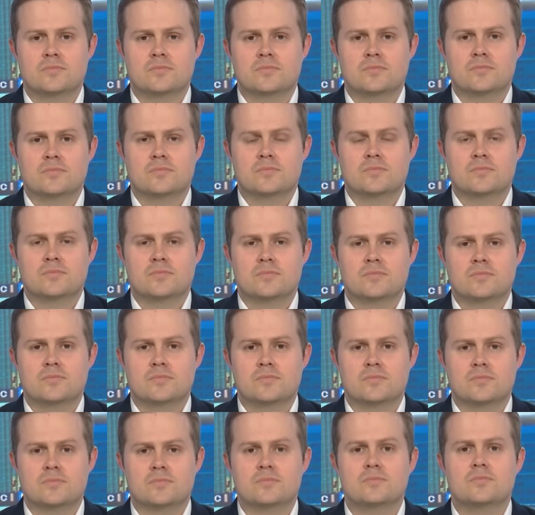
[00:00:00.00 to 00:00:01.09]

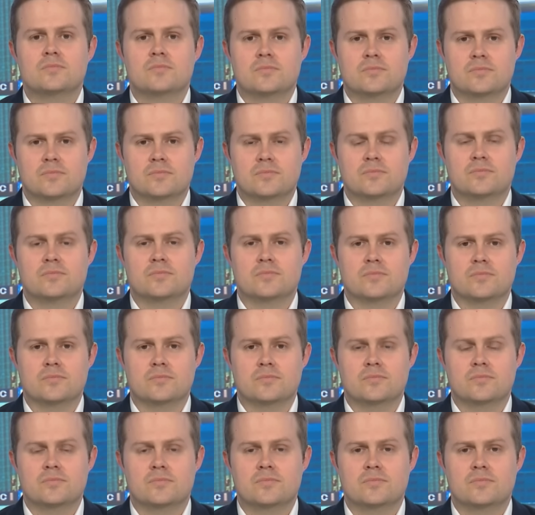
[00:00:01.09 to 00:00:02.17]

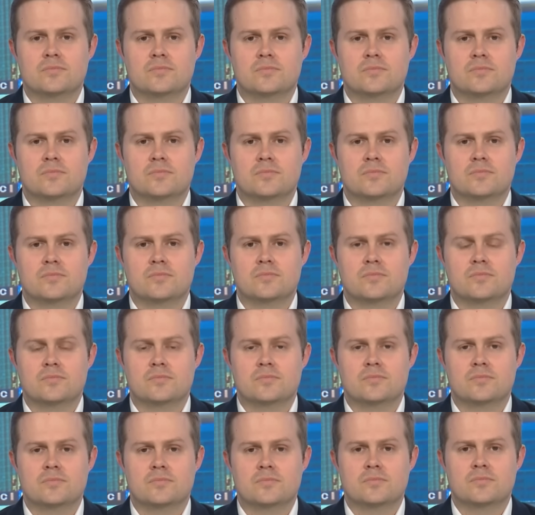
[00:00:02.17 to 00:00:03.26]

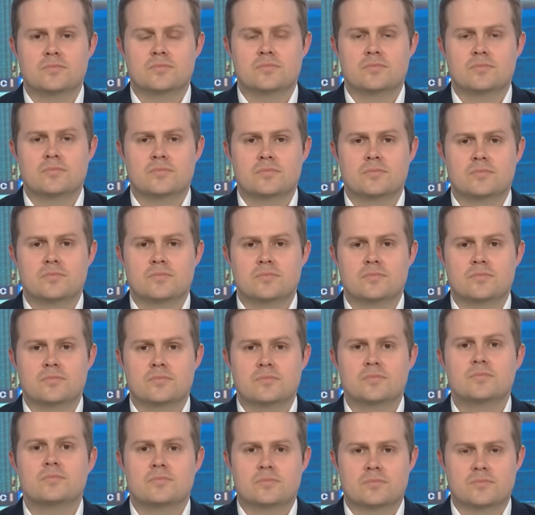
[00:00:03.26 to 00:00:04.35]

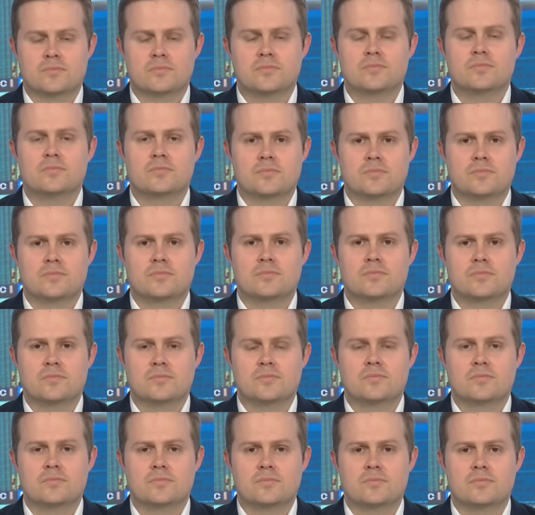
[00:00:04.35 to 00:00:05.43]

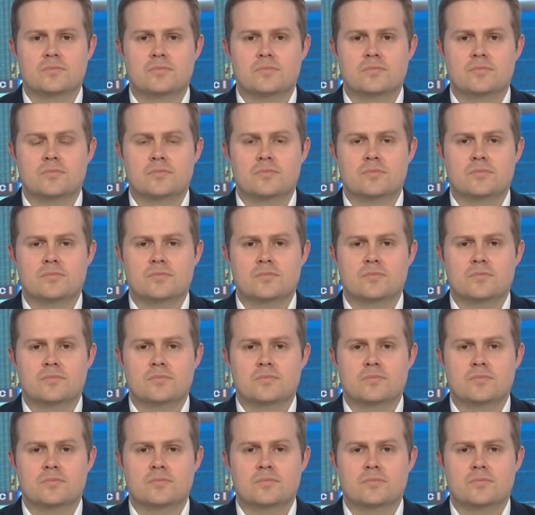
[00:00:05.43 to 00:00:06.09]
No words are spoken by the person on screen.